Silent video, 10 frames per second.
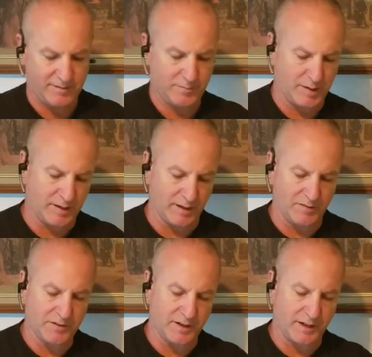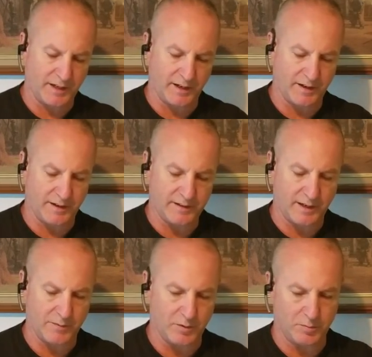my gloves on, I can't knock
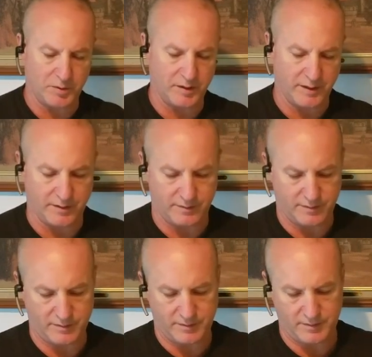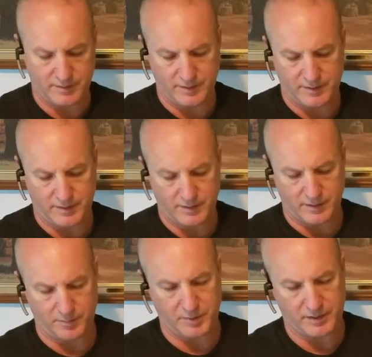that roll pin out.
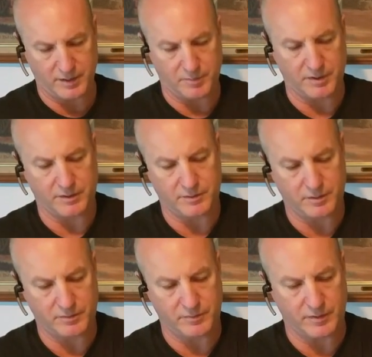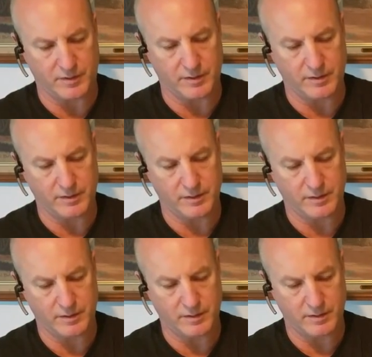I picked up a little too far.
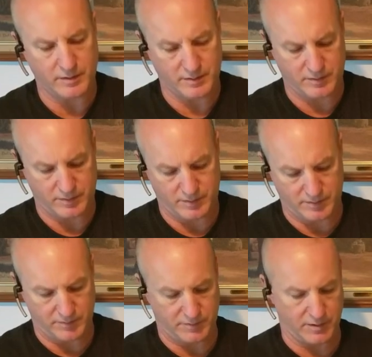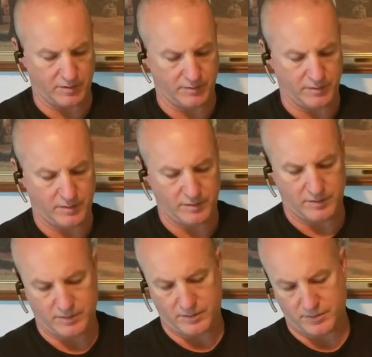So,
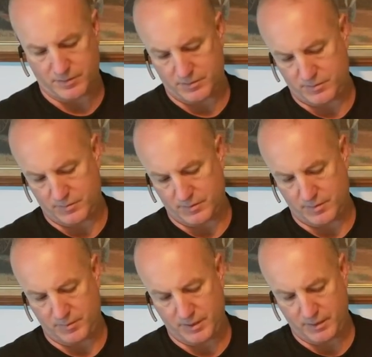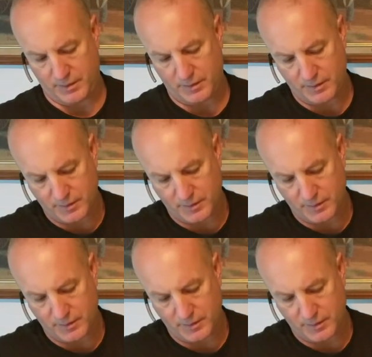drop it in.